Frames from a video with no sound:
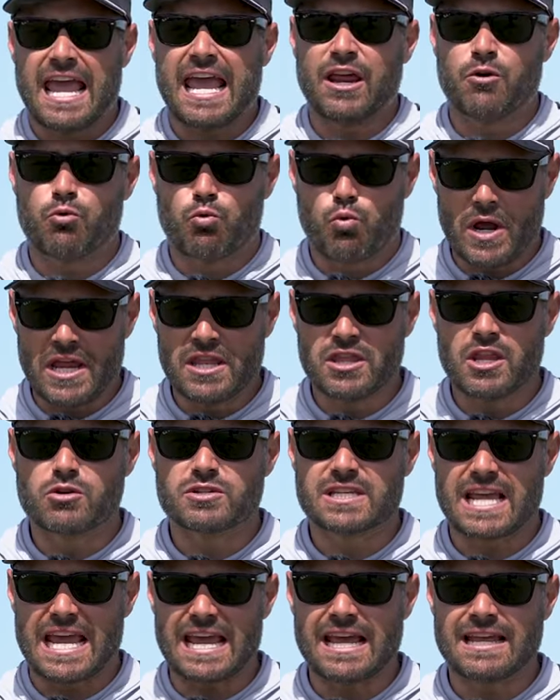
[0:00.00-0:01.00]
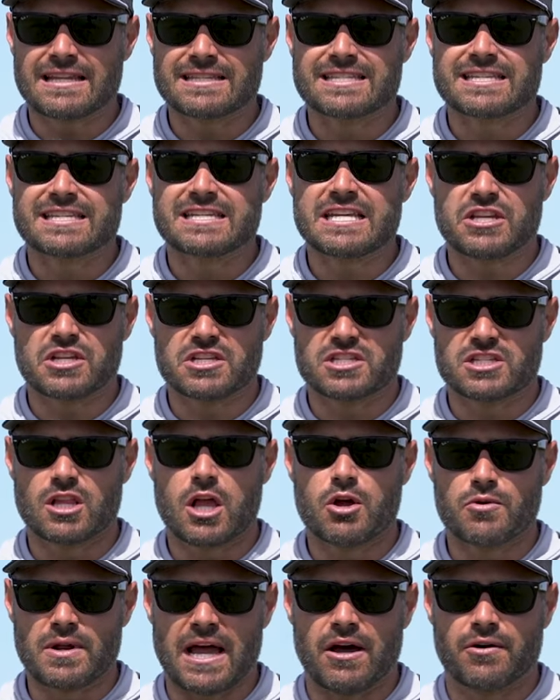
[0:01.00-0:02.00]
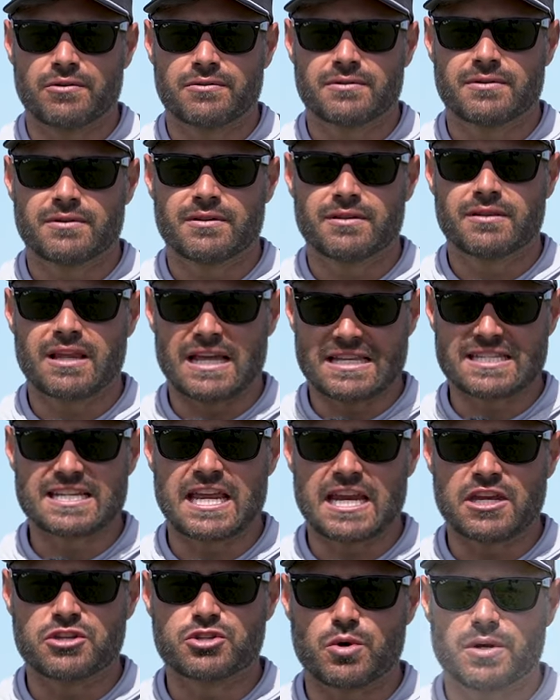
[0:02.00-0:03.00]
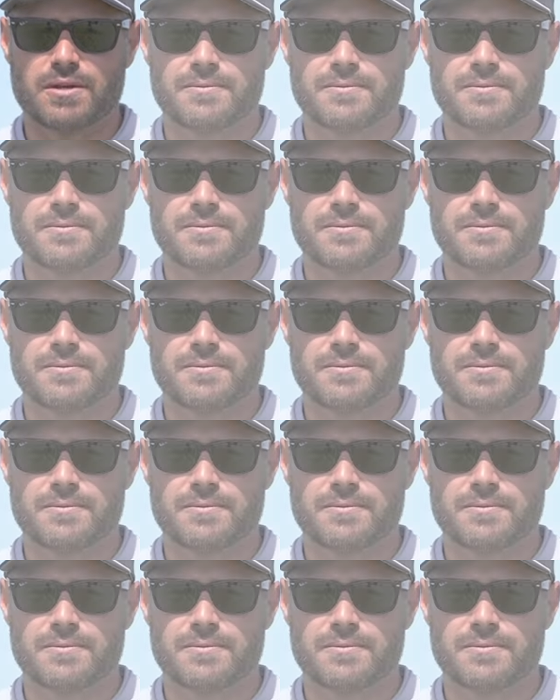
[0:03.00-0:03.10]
and when those hands need to slow down. Let's get into